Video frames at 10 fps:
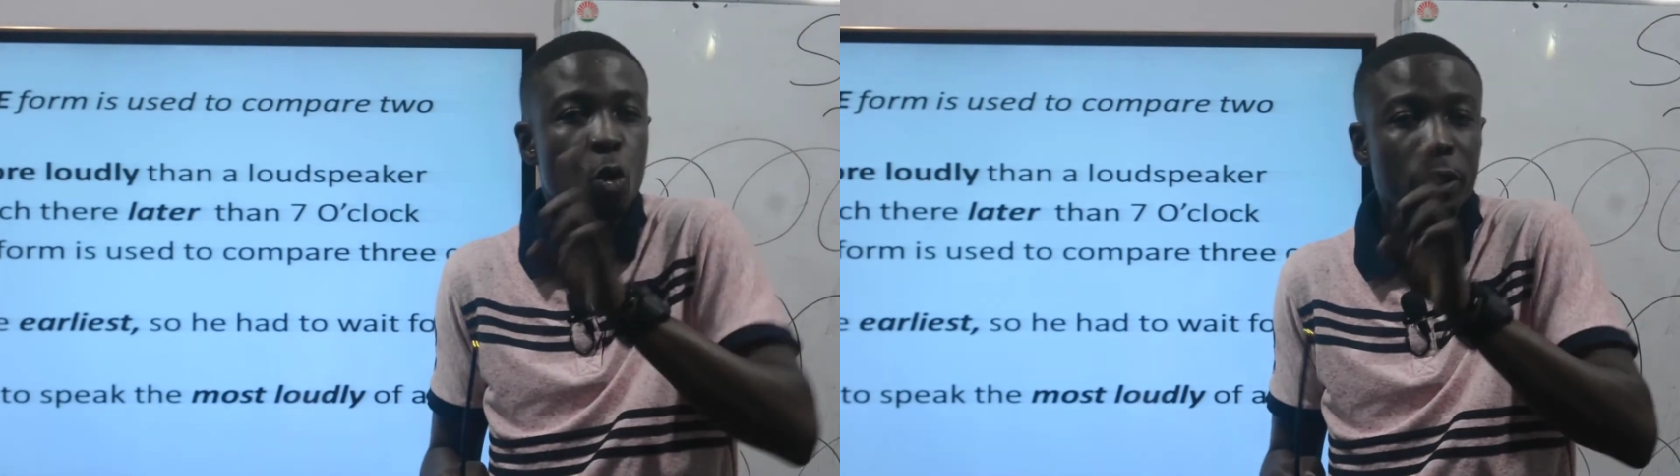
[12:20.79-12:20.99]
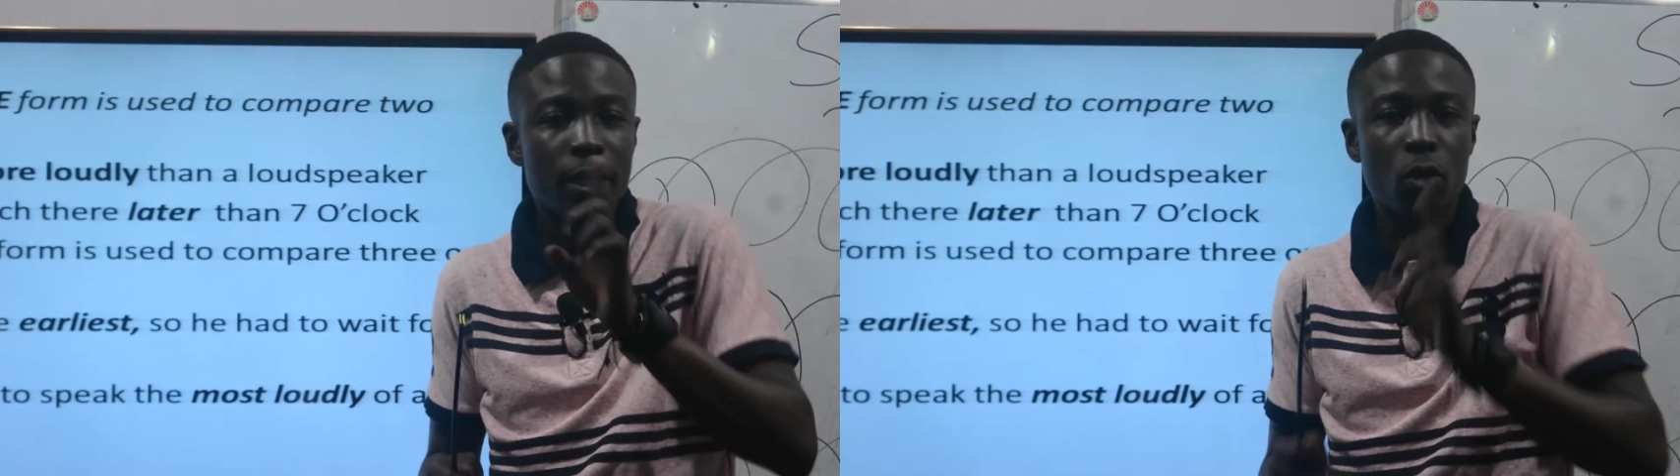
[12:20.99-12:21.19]

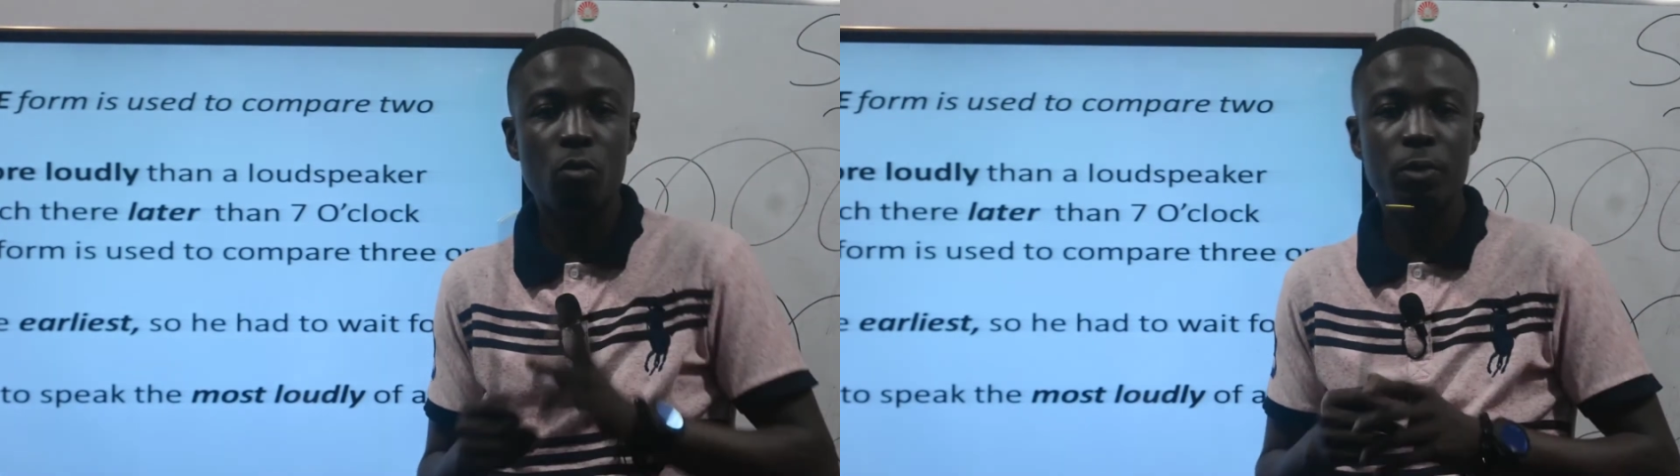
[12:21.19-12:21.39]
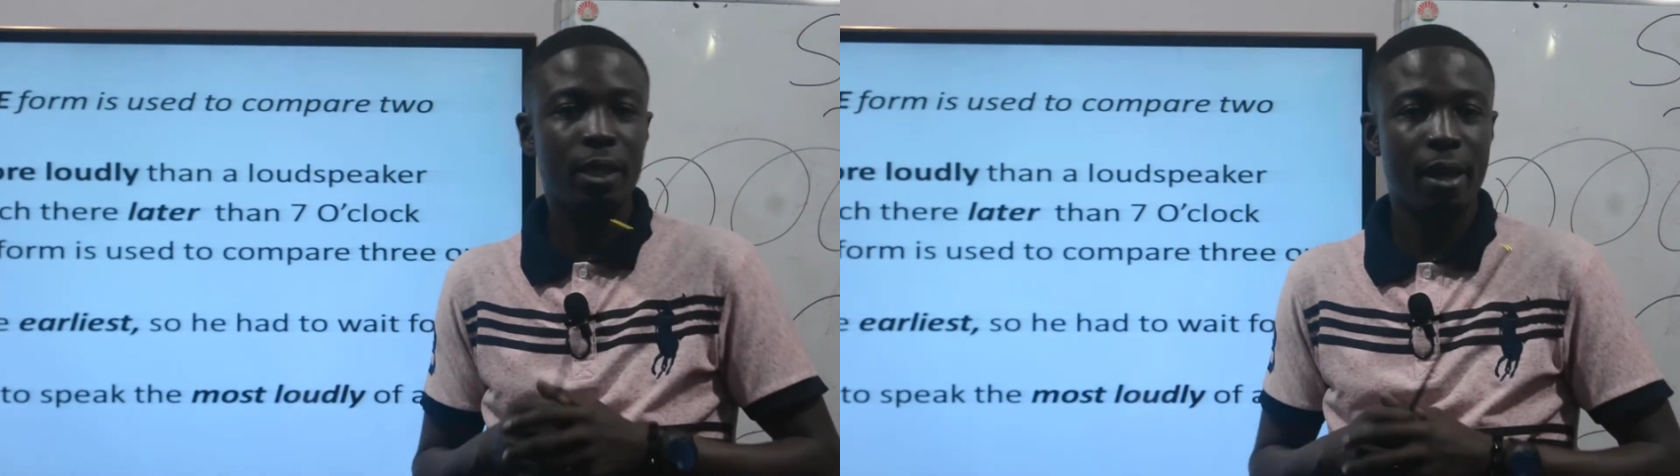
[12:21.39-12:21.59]

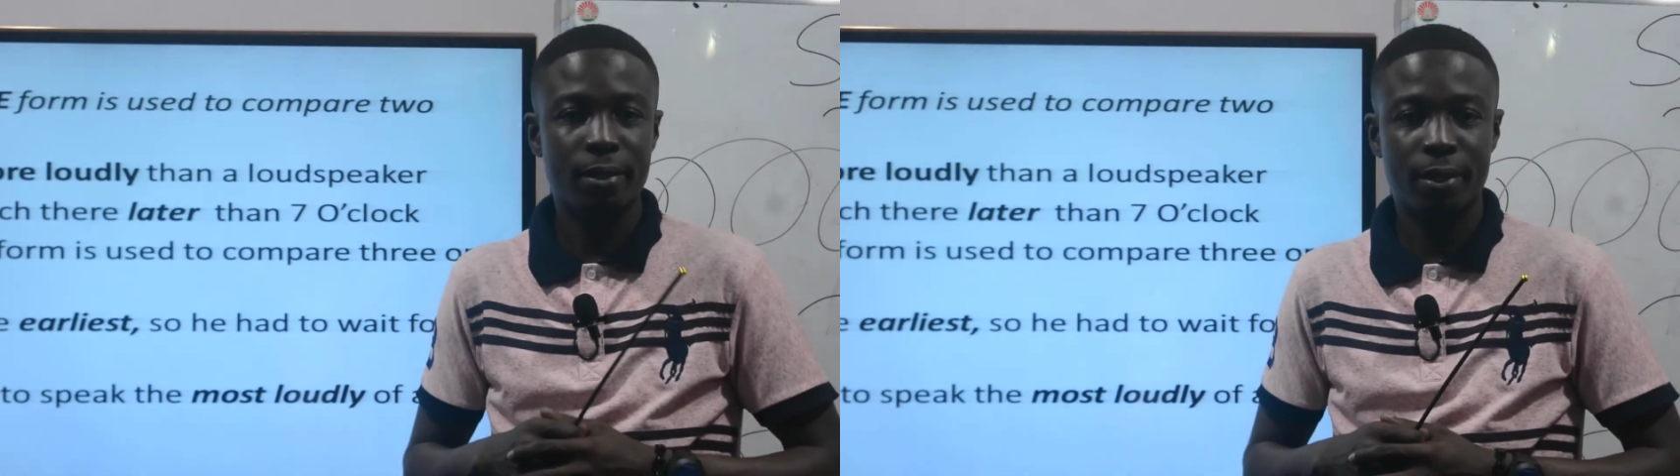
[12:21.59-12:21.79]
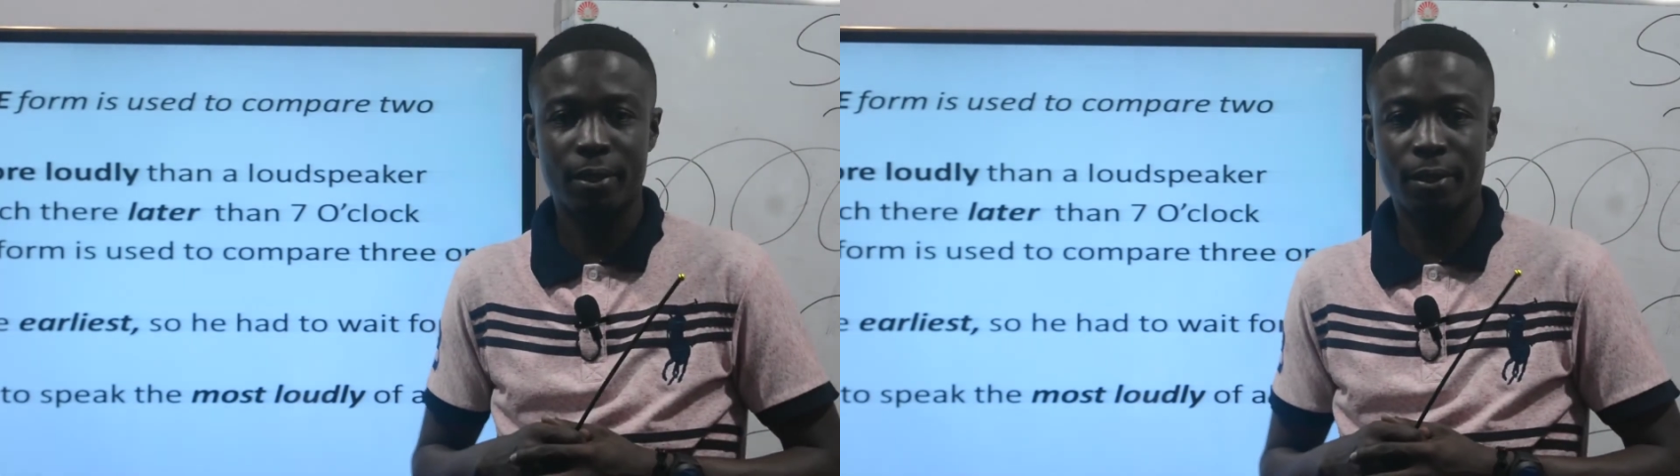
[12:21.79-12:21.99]

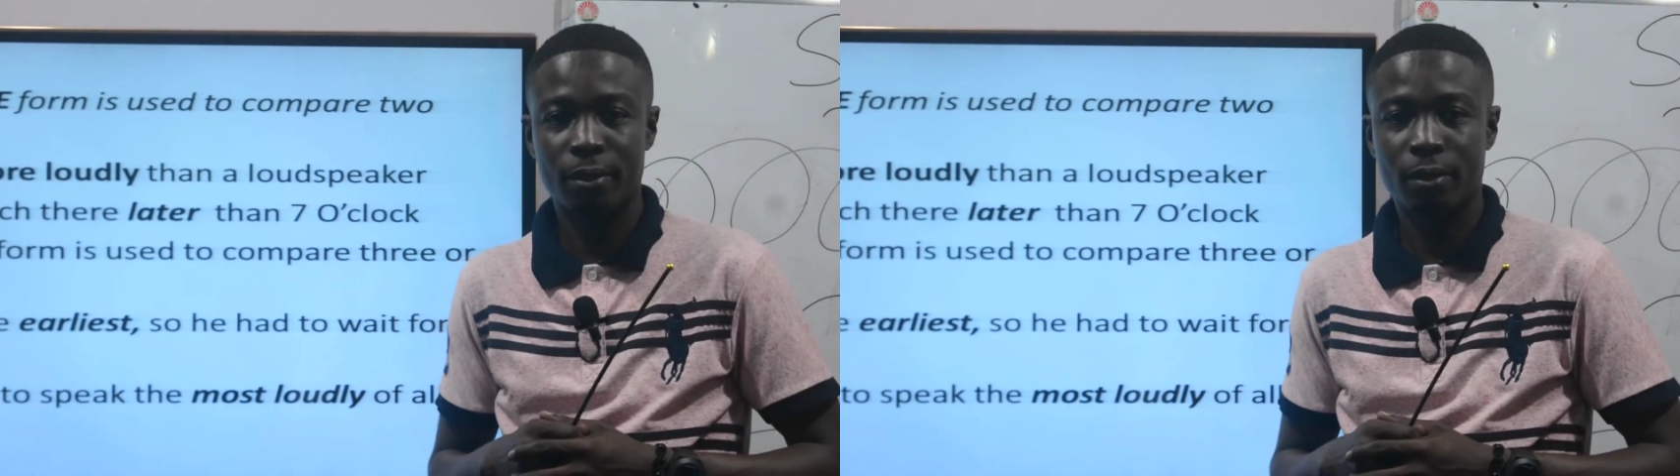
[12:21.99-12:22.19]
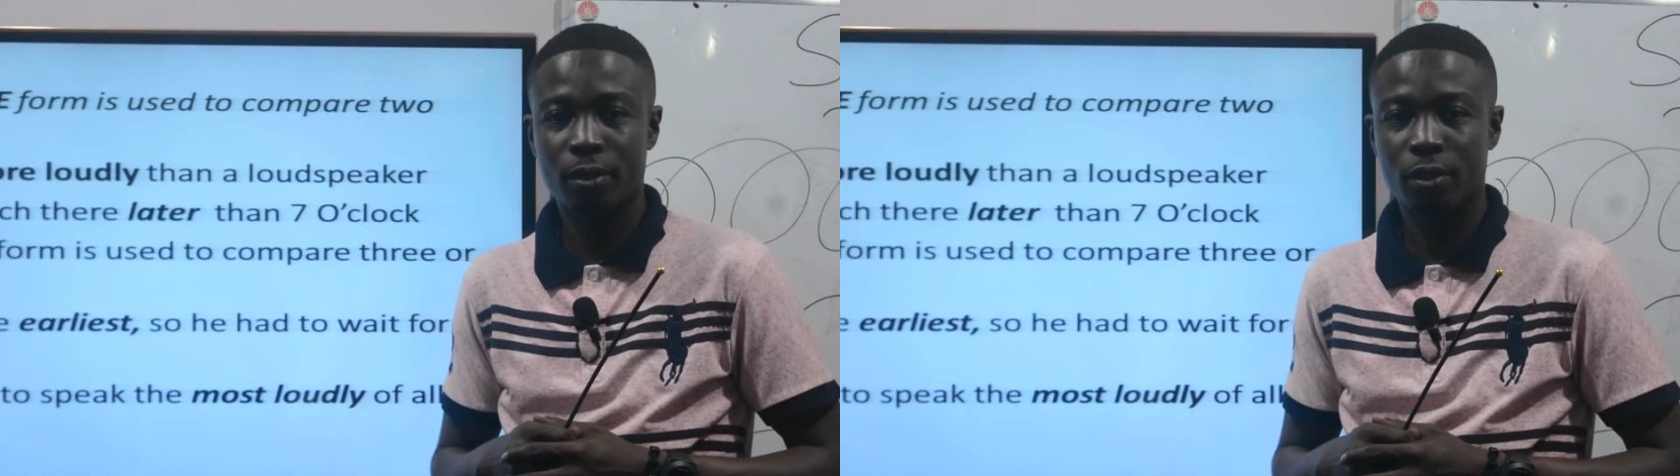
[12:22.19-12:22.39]
circumstances
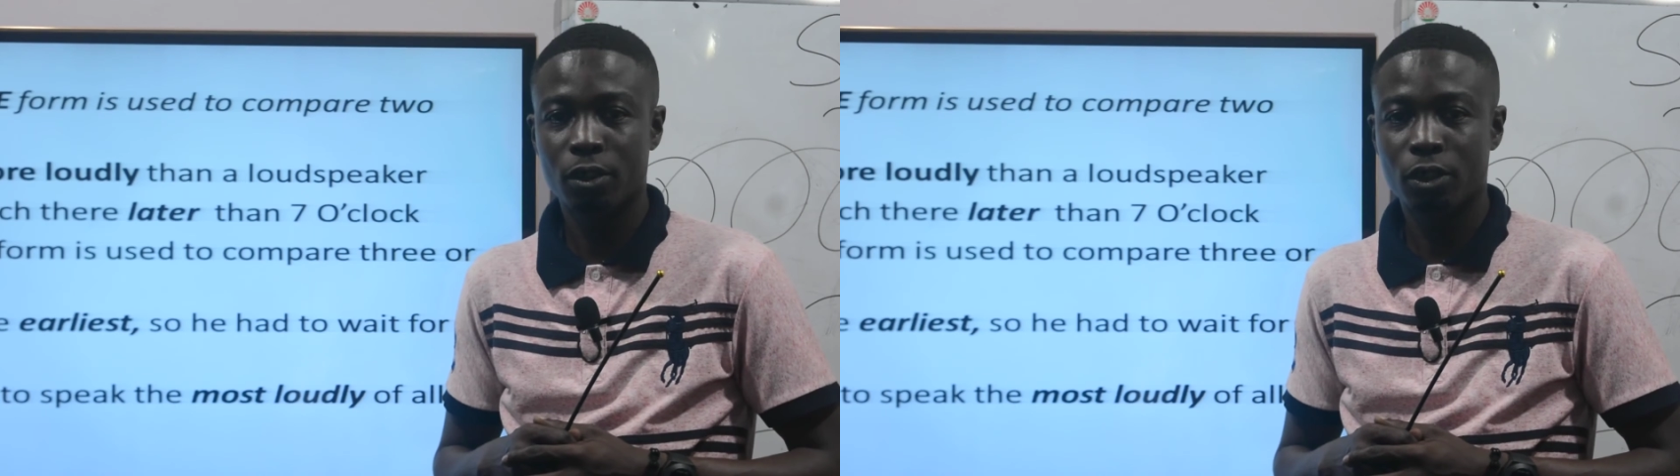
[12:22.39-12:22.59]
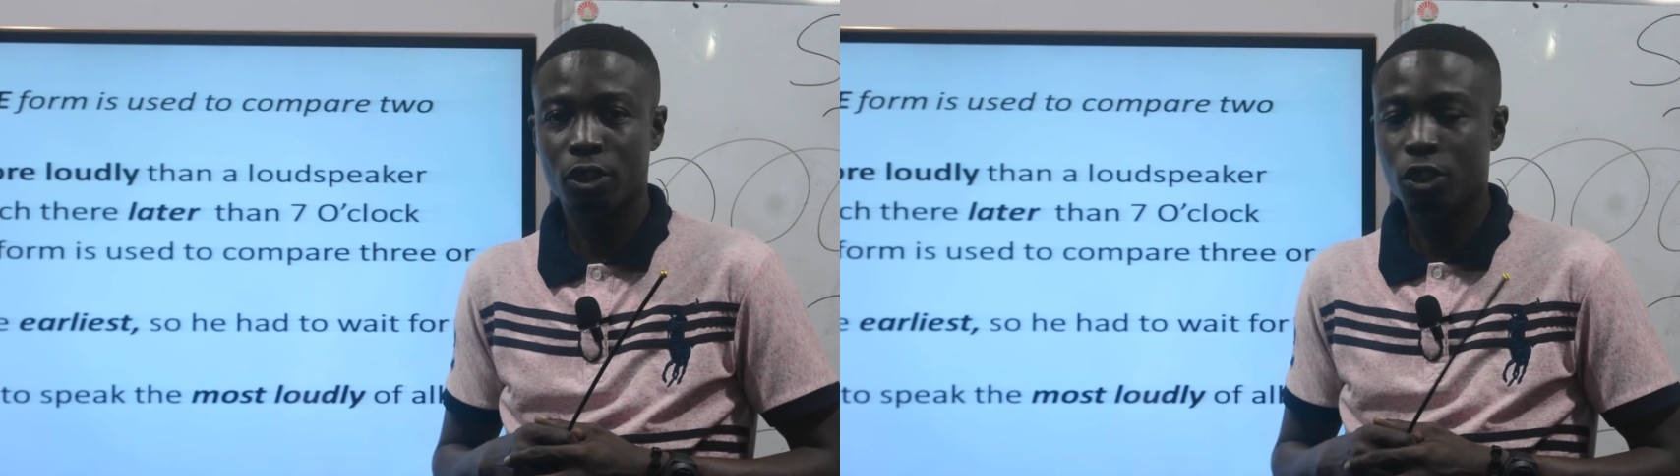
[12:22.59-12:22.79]

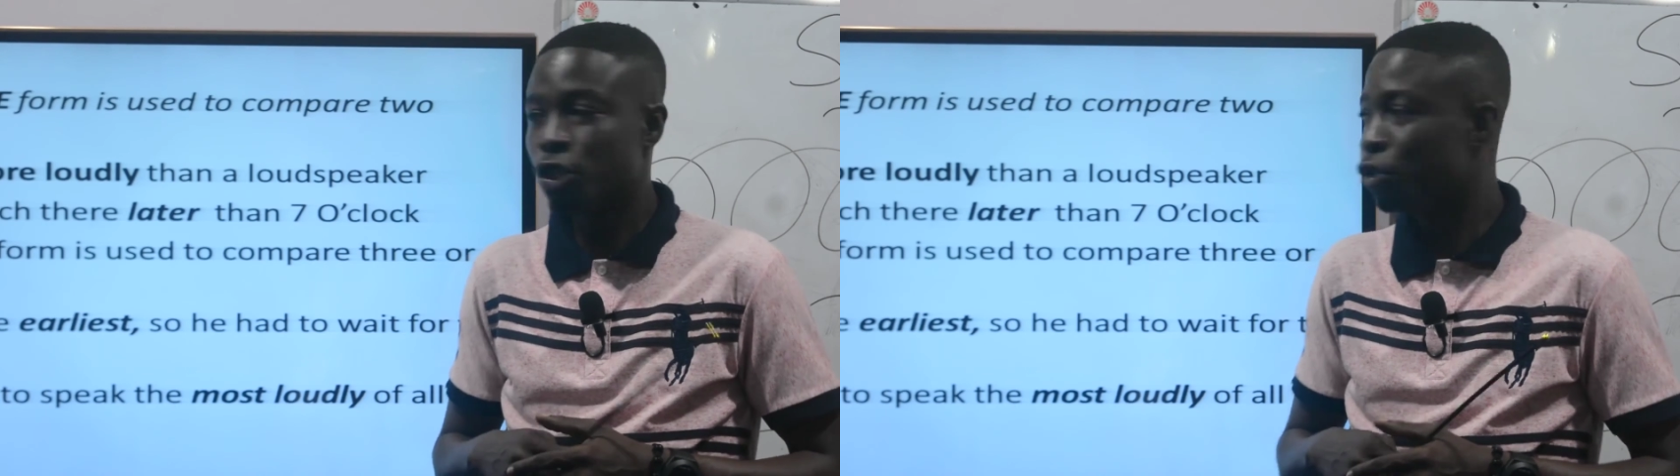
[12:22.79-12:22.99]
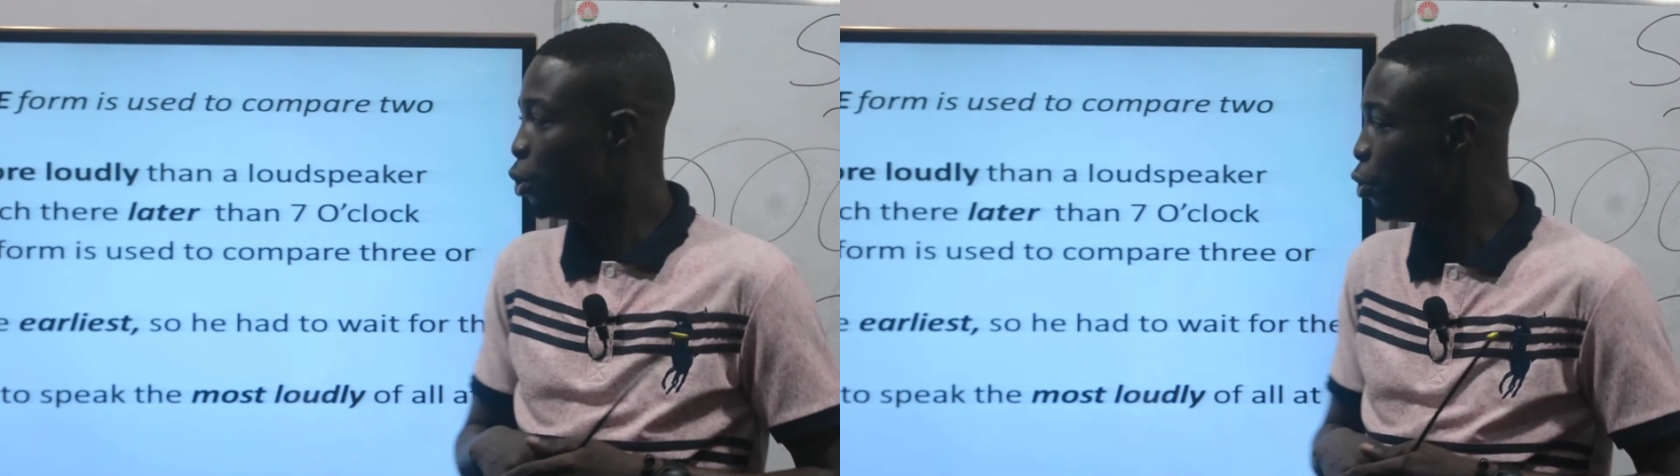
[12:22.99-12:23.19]

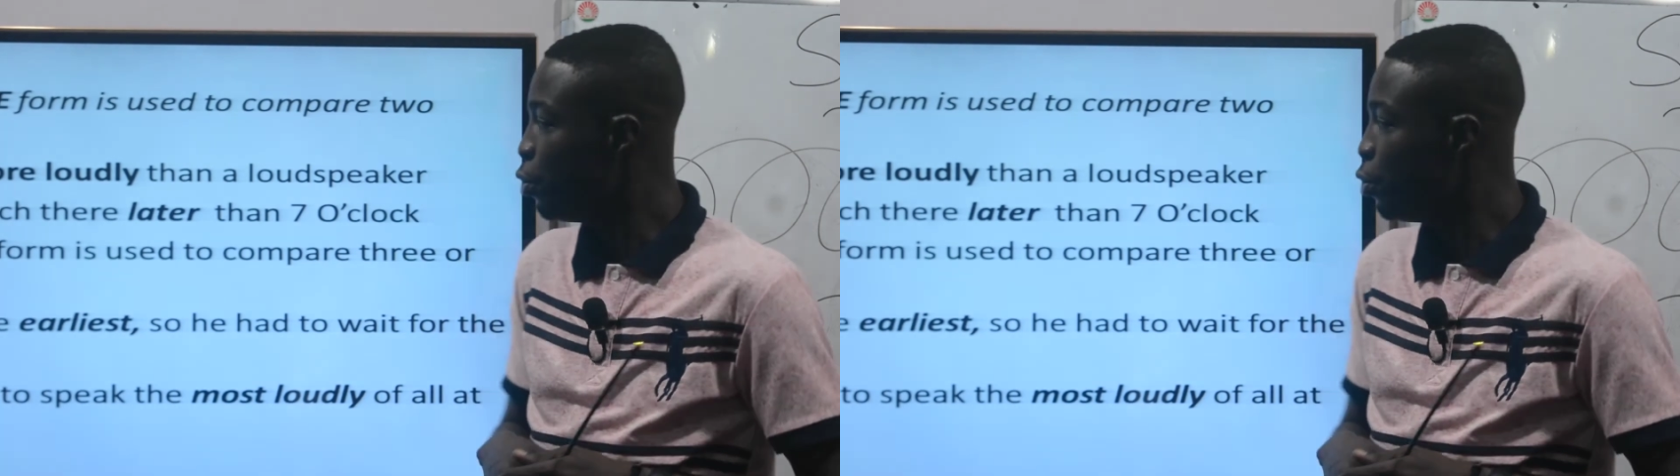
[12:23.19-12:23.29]
should you